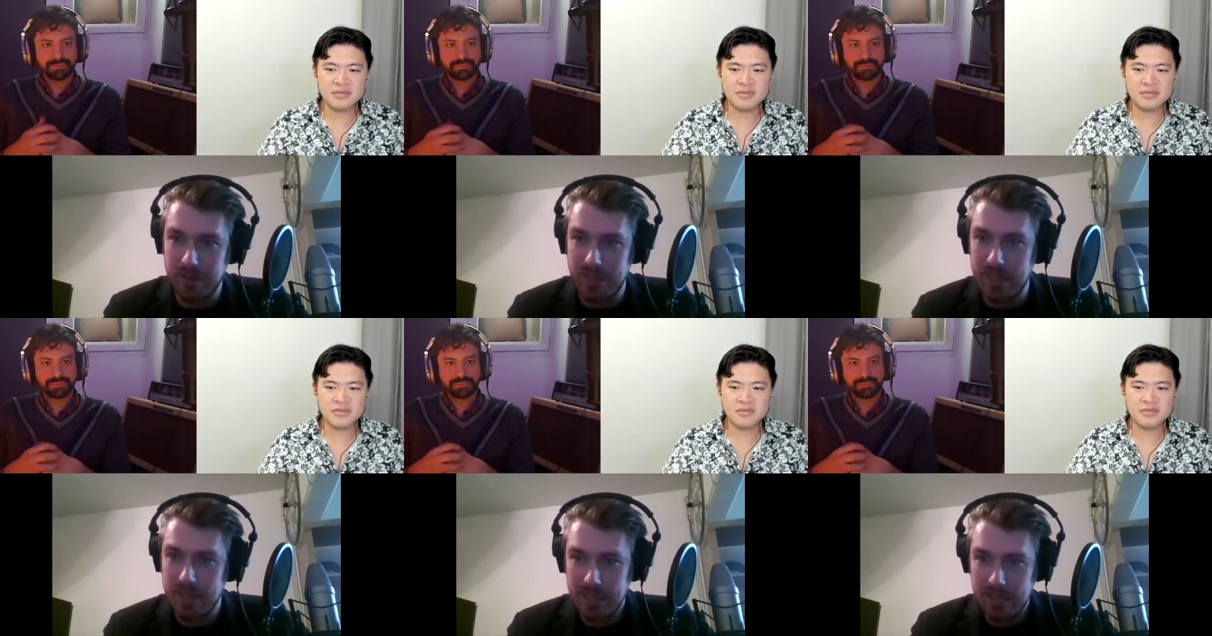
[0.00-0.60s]
Speaker 1: then
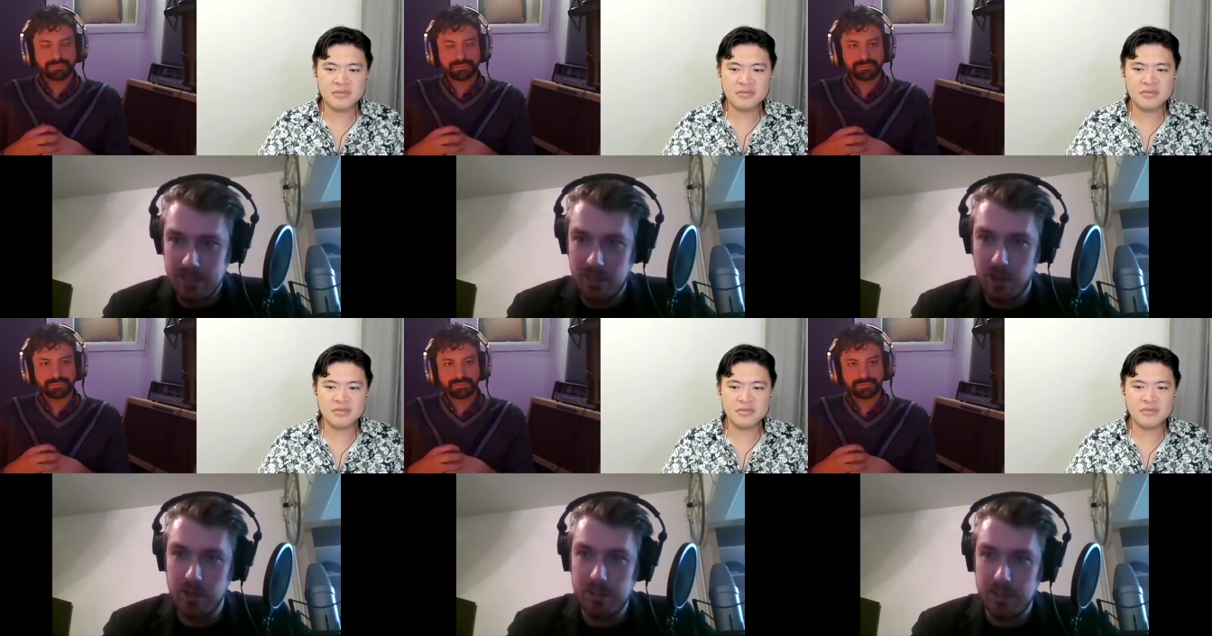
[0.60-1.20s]

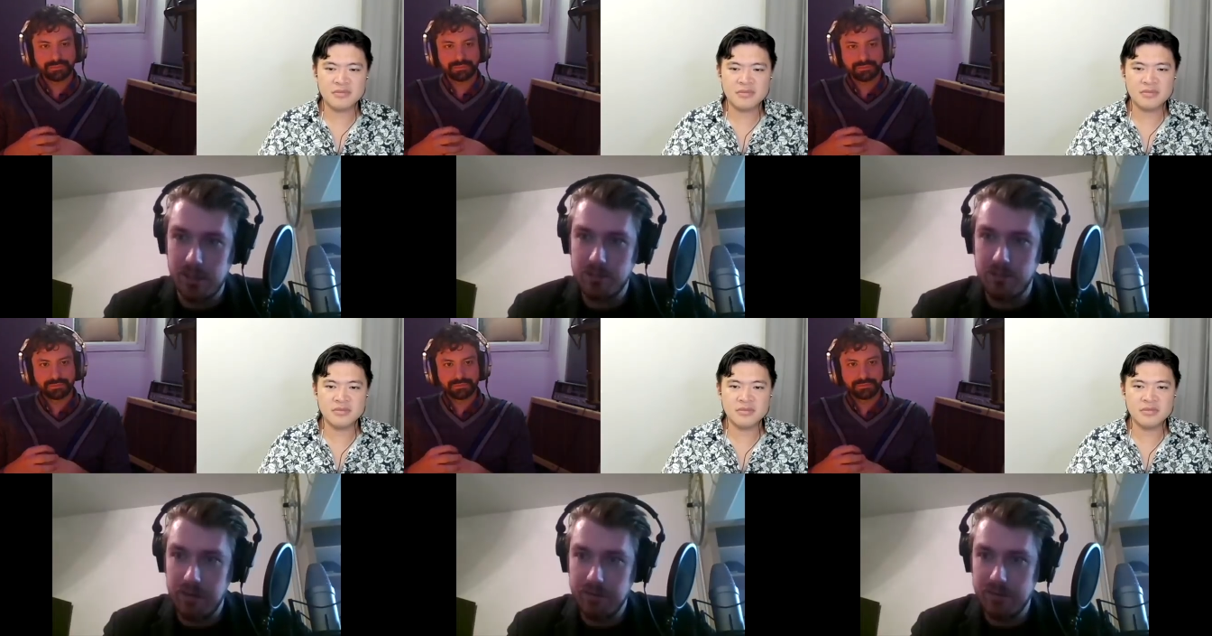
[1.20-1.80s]
slowly started
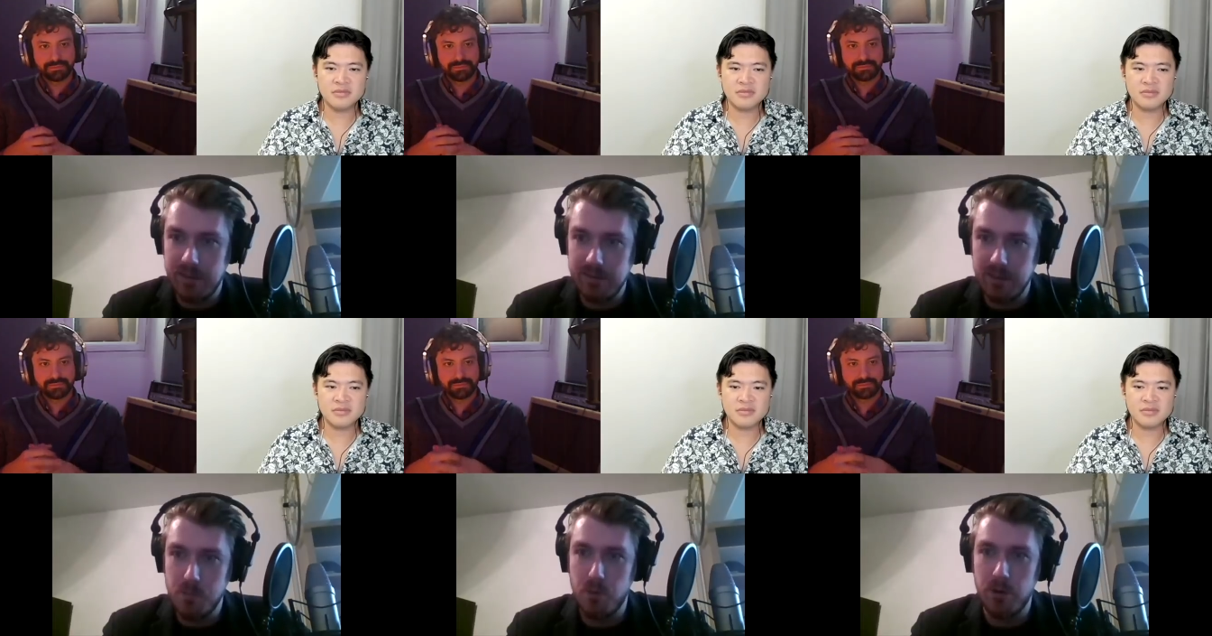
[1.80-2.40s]
gravitating
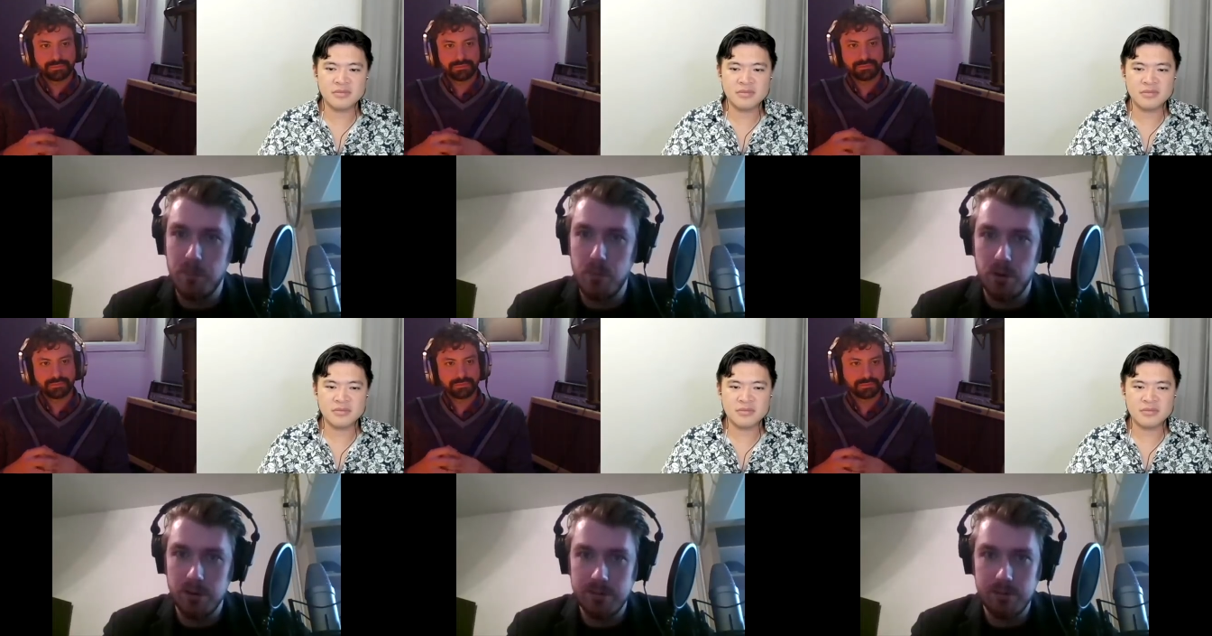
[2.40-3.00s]
more and more
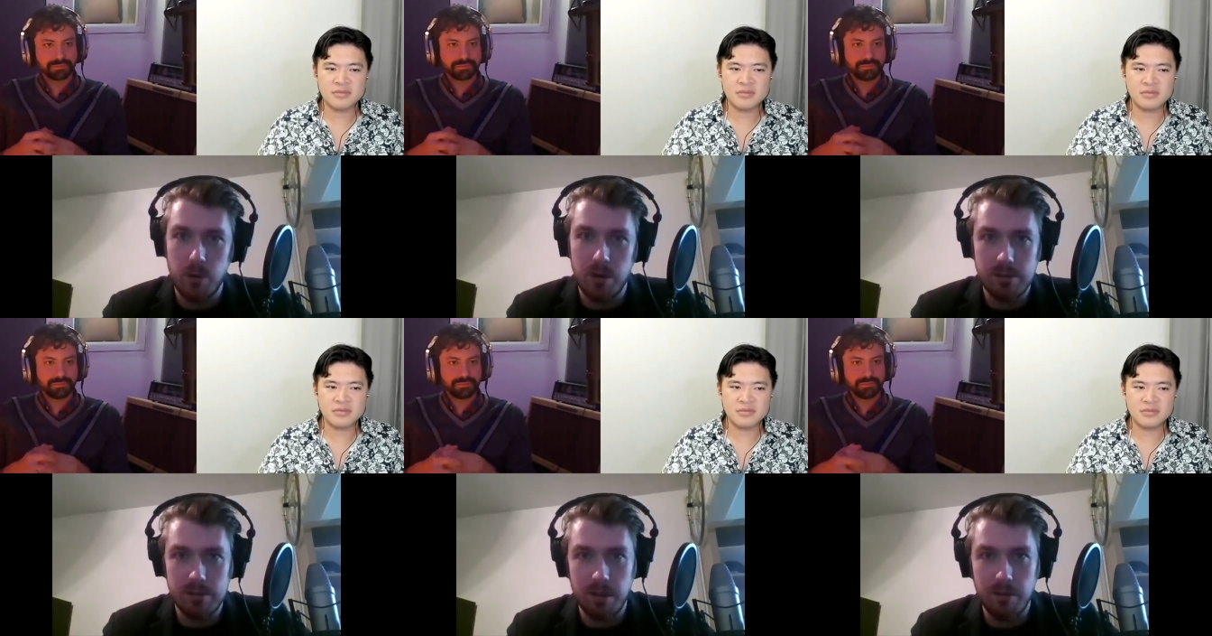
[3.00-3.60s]
towards the
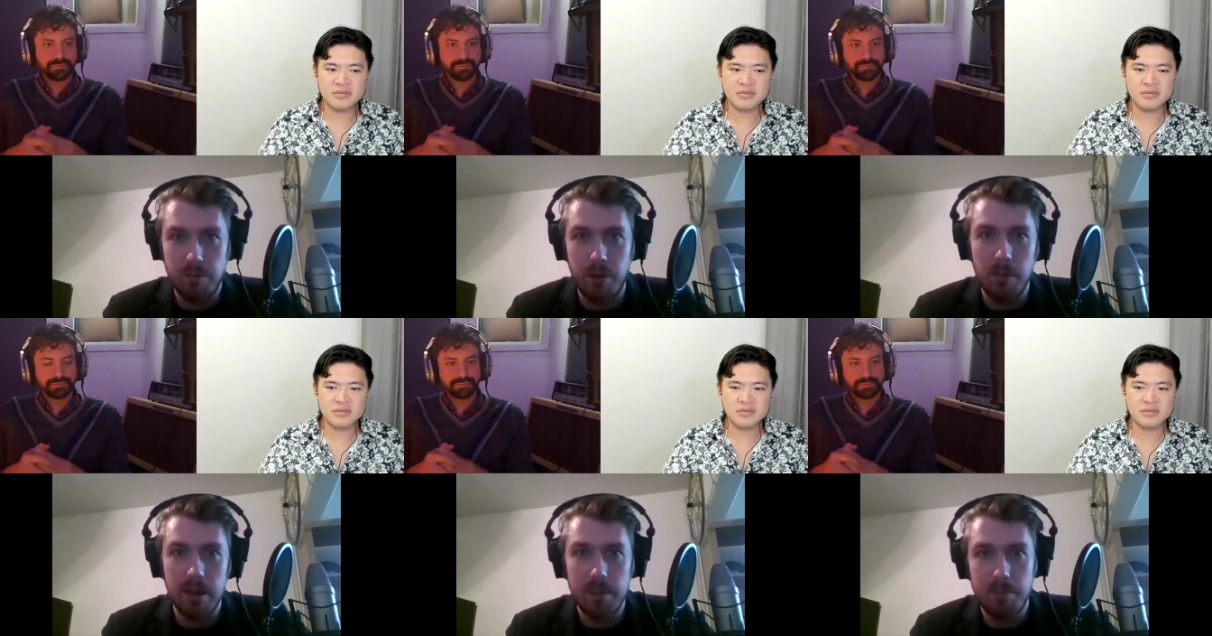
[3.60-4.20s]
kind of
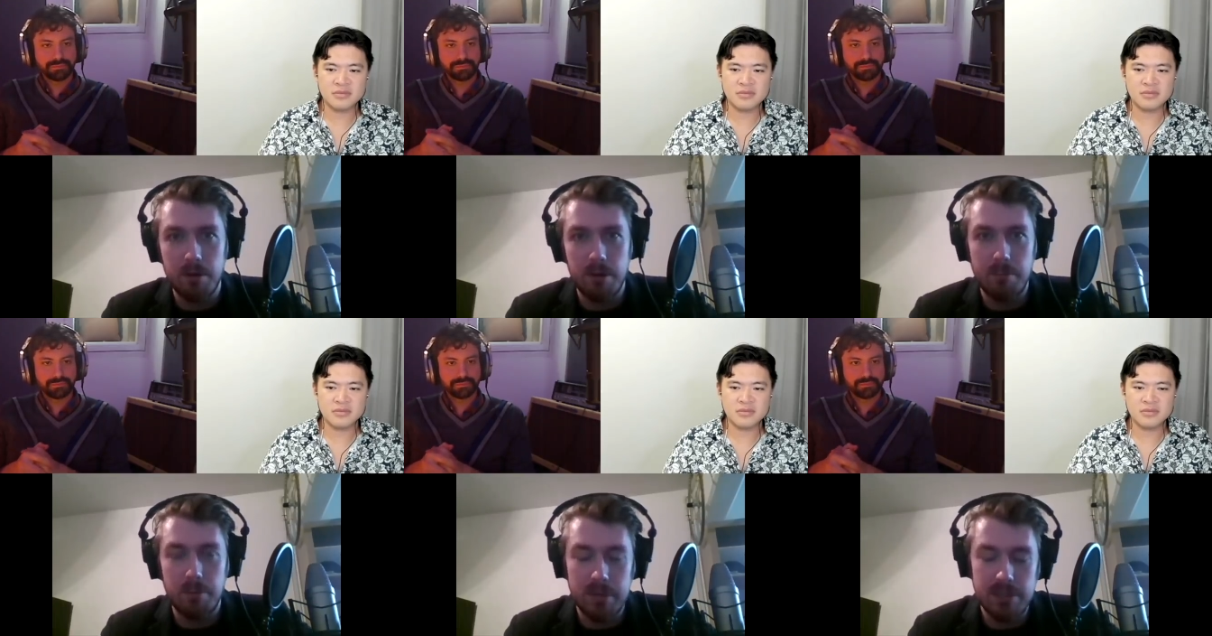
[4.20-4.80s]
public per
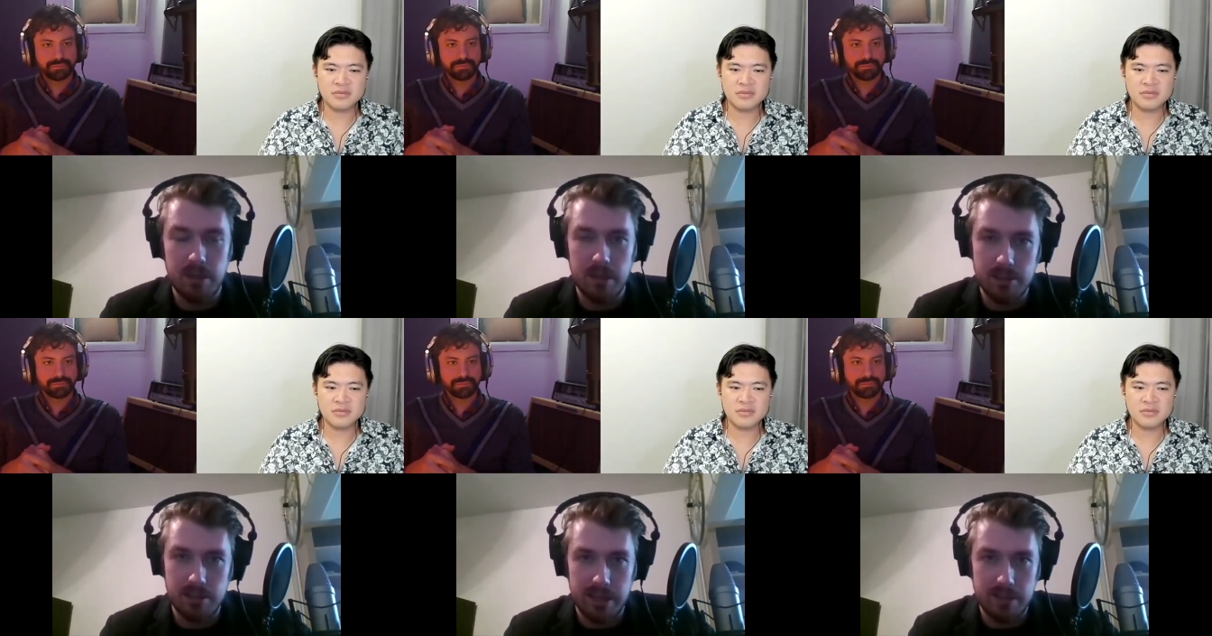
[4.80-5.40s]
permissionless
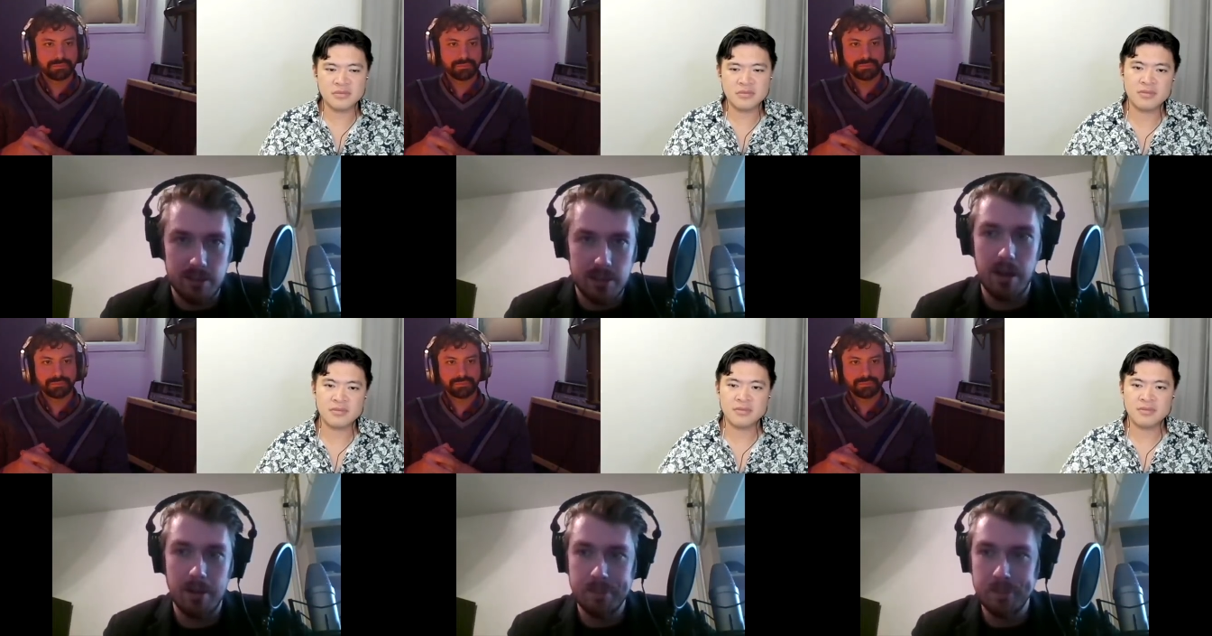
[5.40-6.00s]
sector.
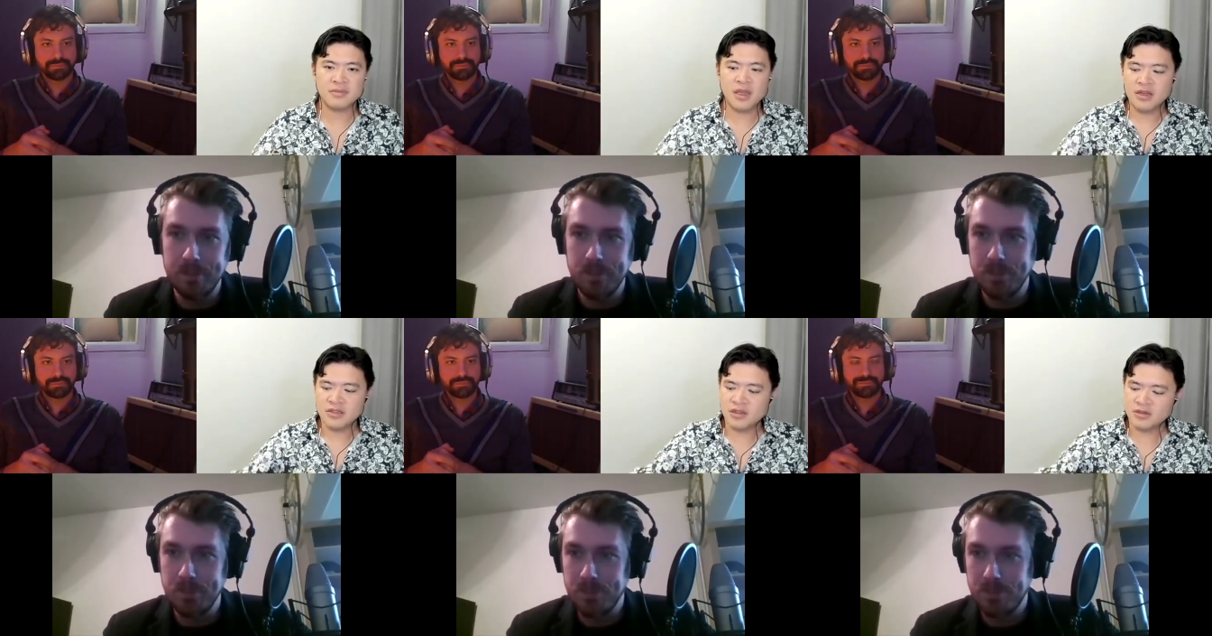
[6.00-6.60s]
So,